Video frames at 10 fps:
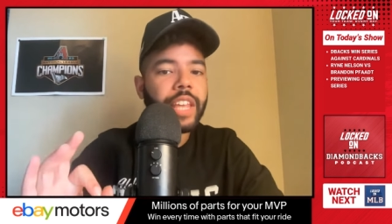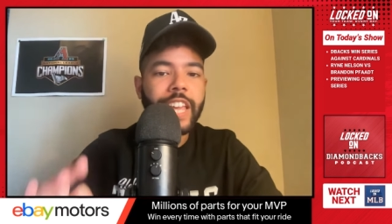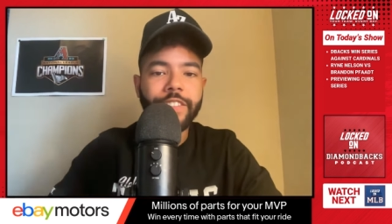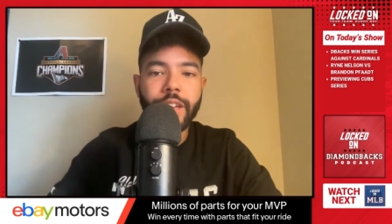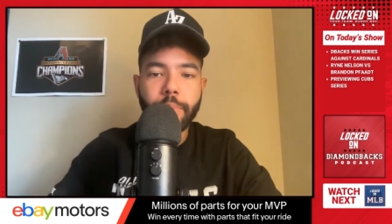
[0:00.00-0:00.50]

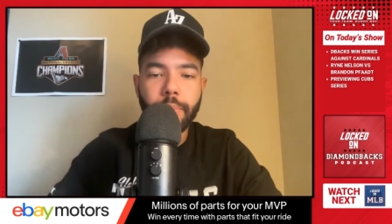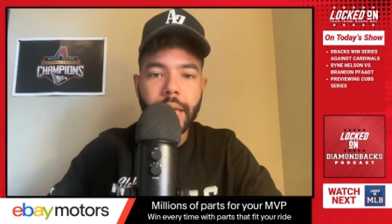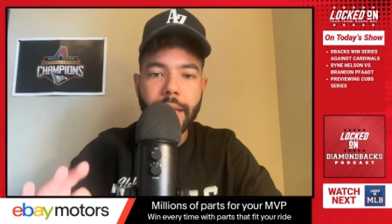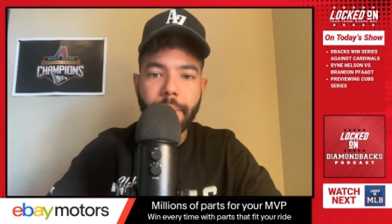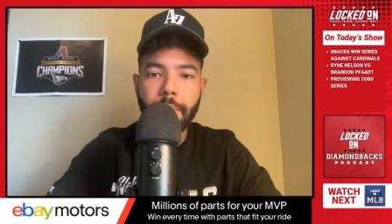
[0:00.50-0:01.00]

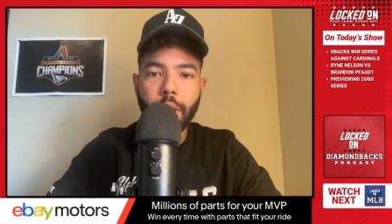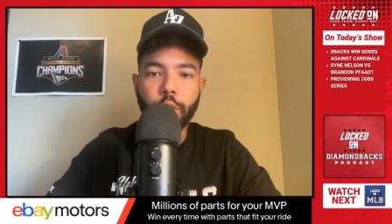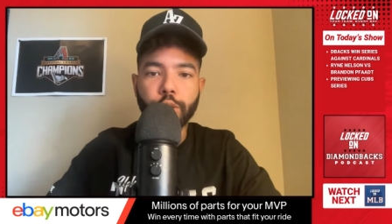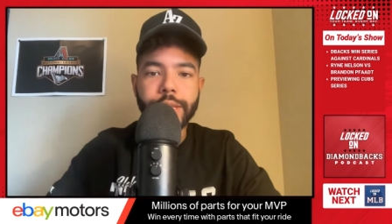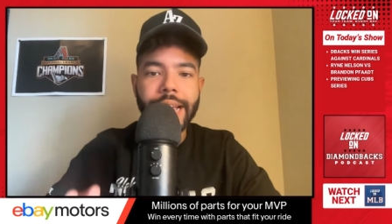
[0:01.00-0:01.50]
eBay
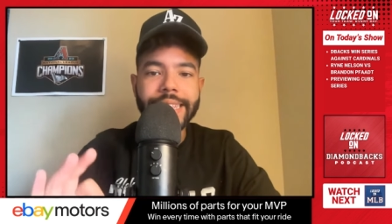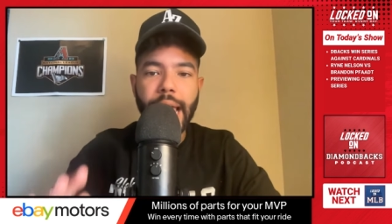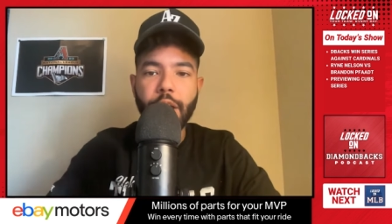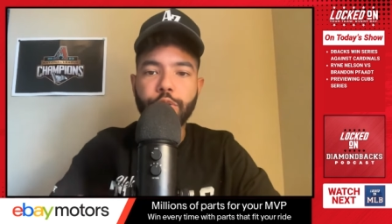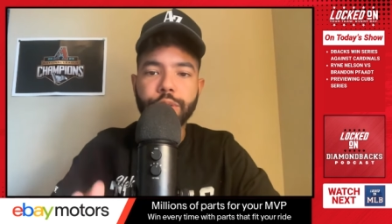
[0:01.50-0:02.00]
Motors has
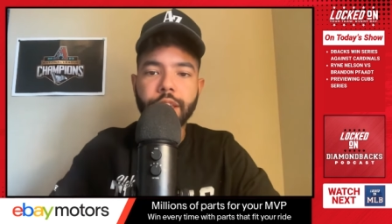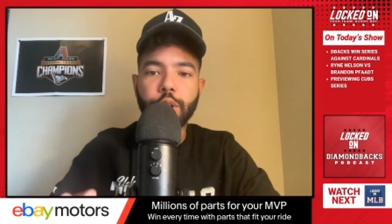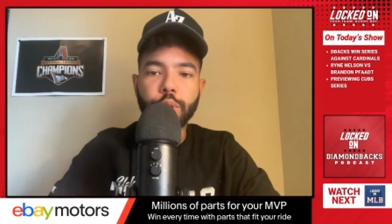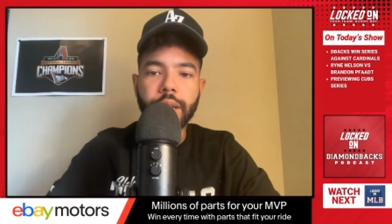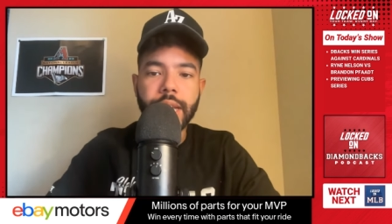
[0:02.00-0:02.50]
everything
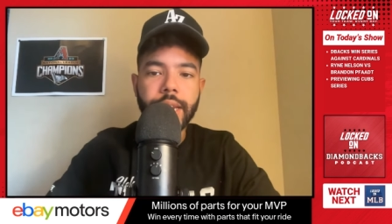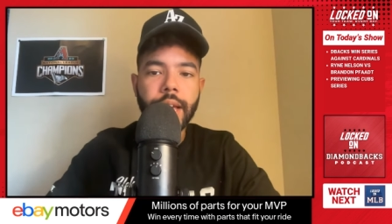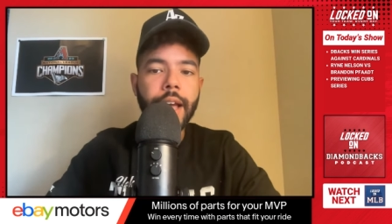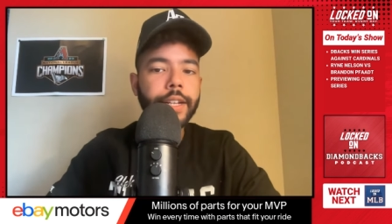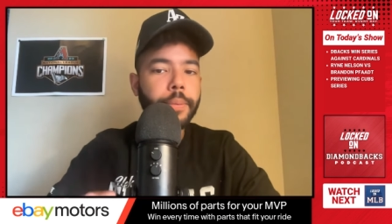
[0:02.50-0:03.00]
you need
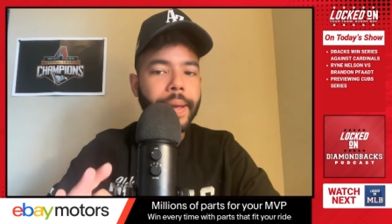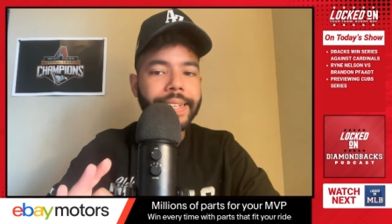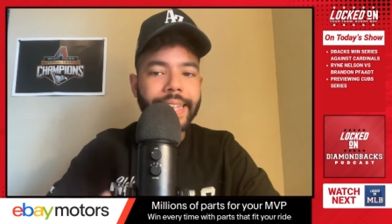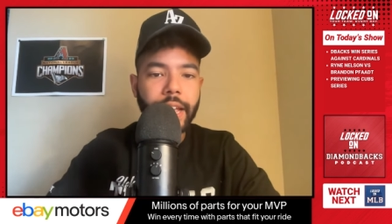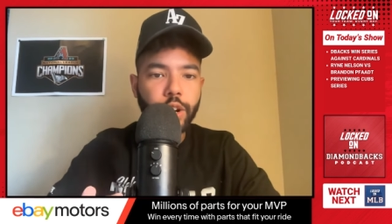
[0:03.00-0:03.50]
to
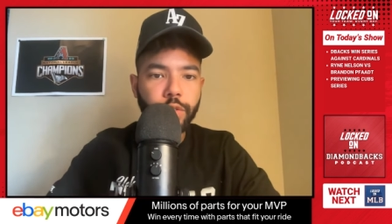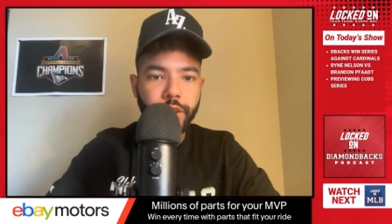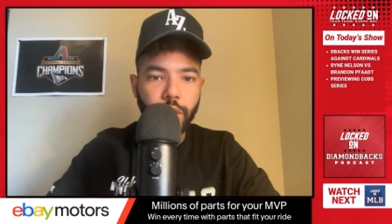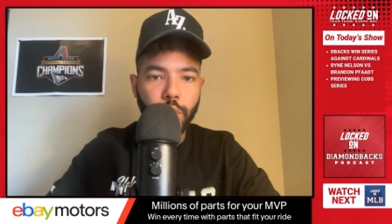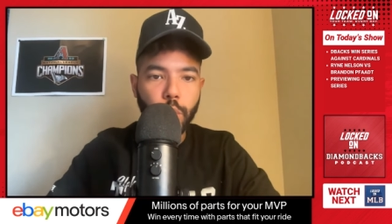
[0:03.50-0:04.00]
maintain your
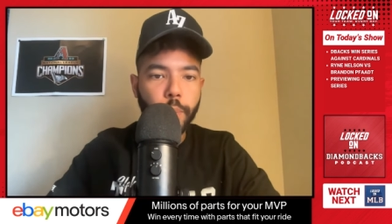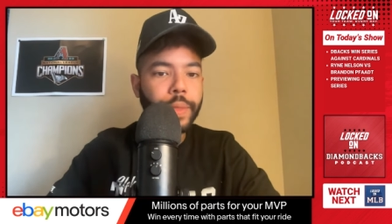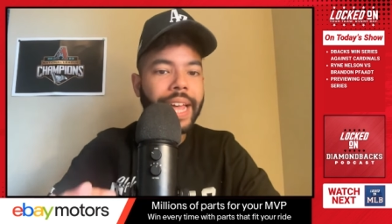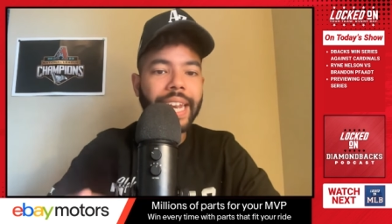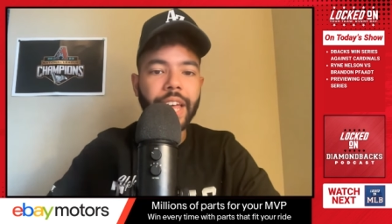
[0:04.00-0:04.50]
vehicle
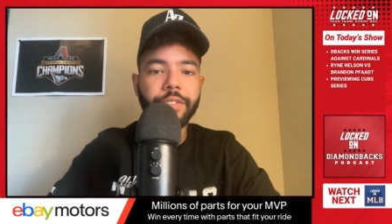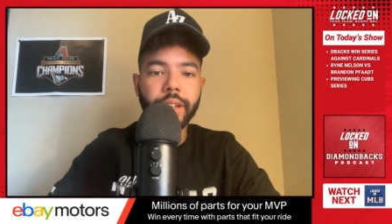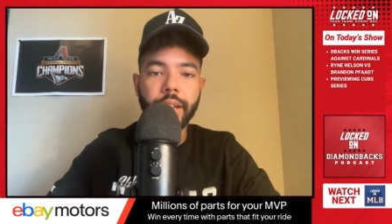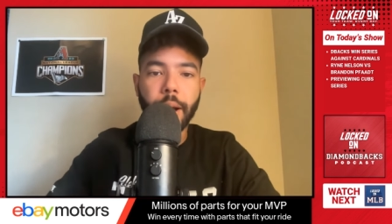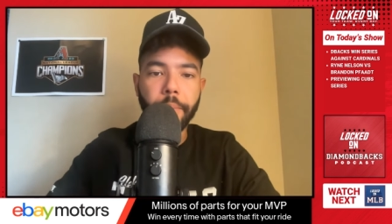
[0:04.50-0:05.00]
and level
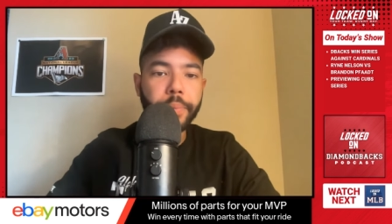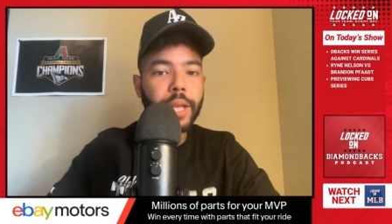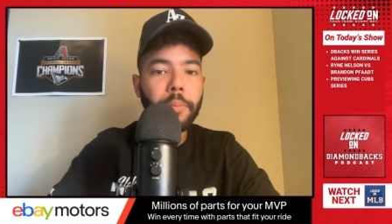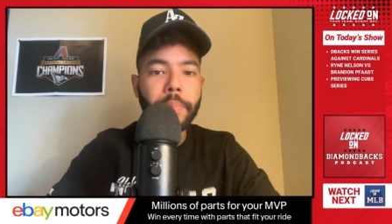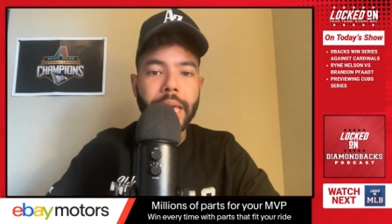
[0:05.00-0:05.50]
it up
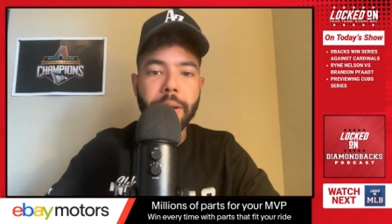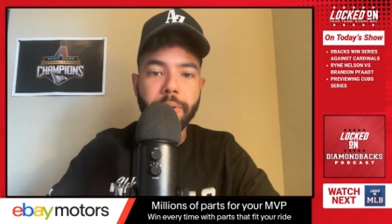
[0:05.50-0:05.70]
to peak